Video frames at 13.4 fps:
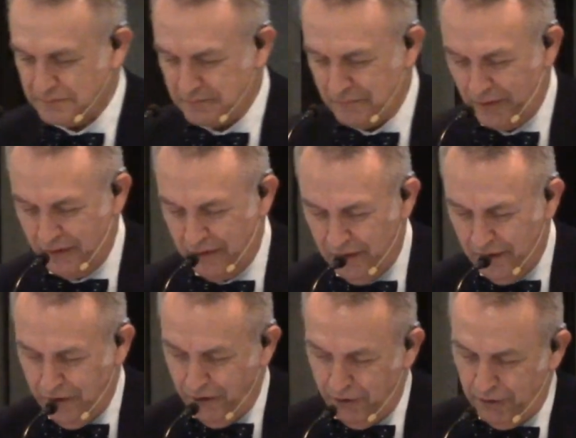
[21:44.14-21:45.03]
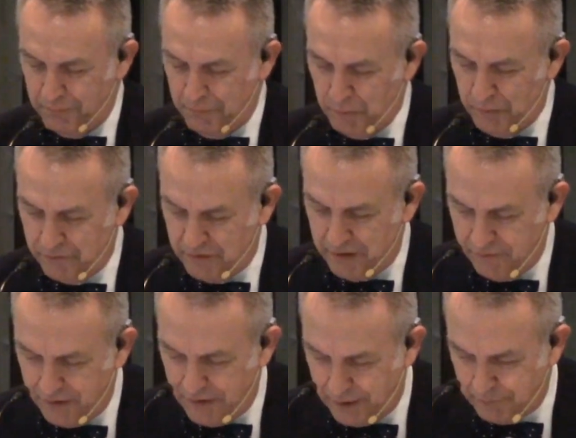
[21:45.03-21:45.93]
All right, but we have
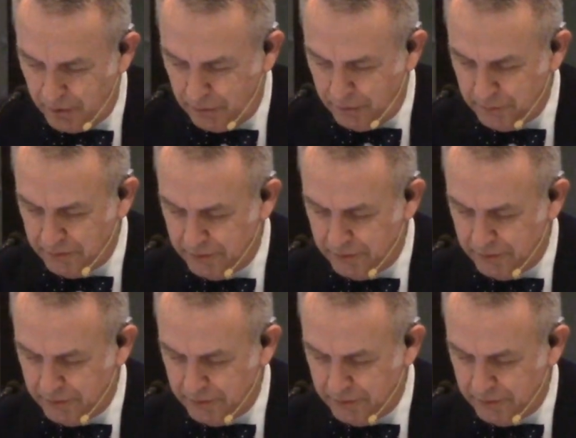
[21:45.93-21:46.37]
given up. All right,